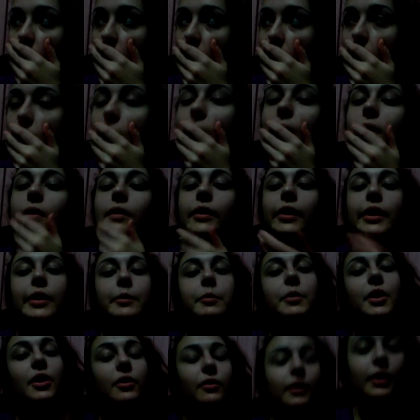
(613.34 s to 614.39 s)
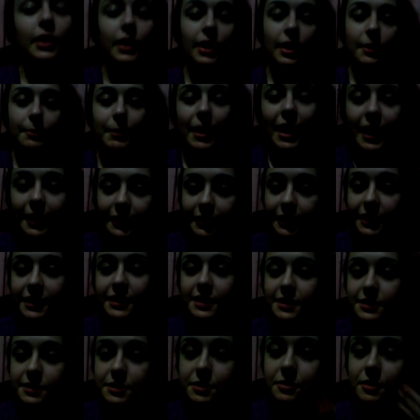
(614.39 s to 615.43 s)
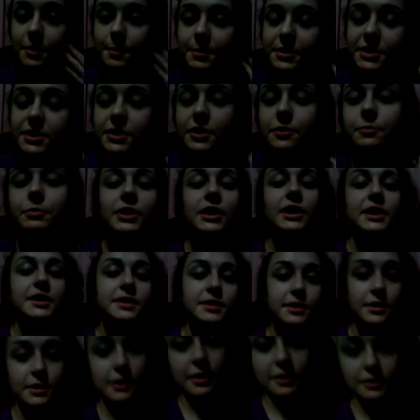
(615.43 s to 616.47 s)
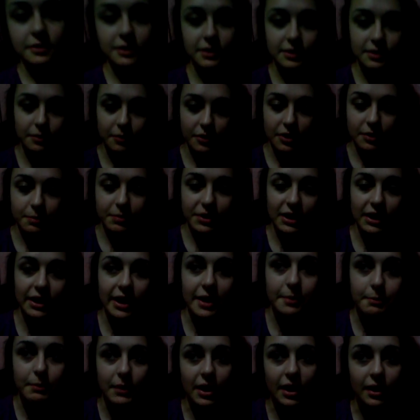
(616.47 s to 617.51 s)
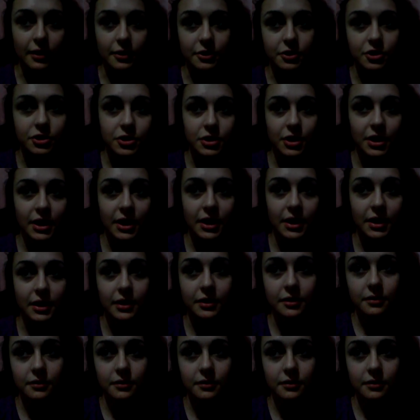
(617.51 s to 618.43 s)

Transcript: Oh, alright, well, apparently there's a new episode where Lisa doesn't want to be like Marge, and